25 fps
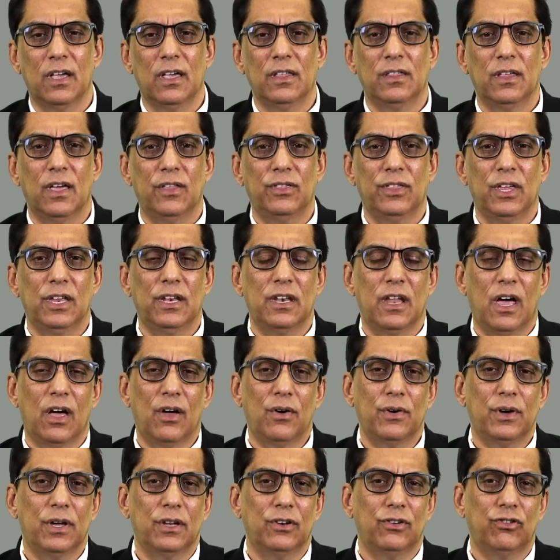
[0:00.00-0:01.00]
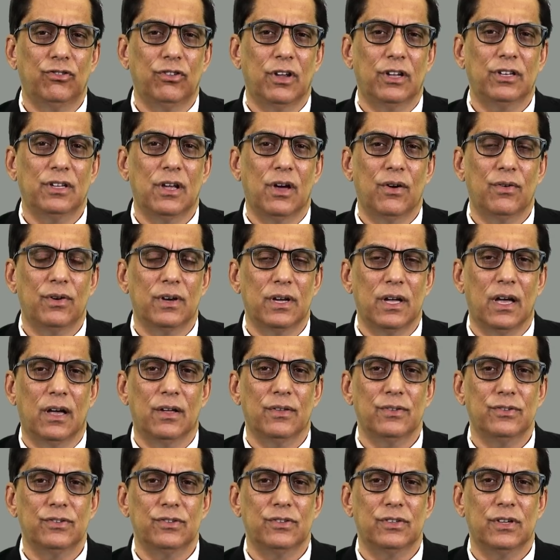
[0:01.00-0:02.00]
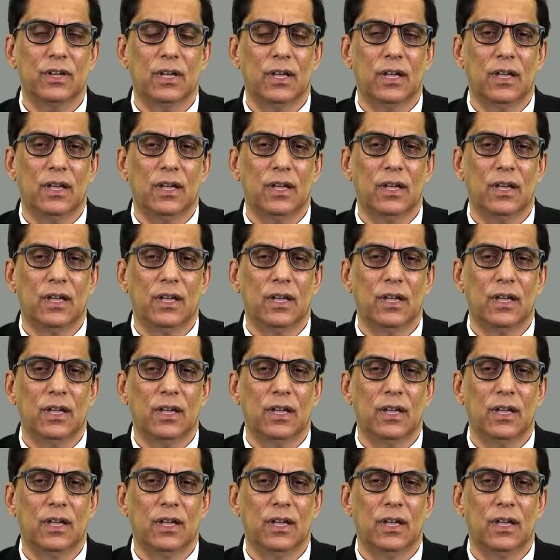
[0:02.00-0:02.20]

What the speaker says: that they now can shut our accounts.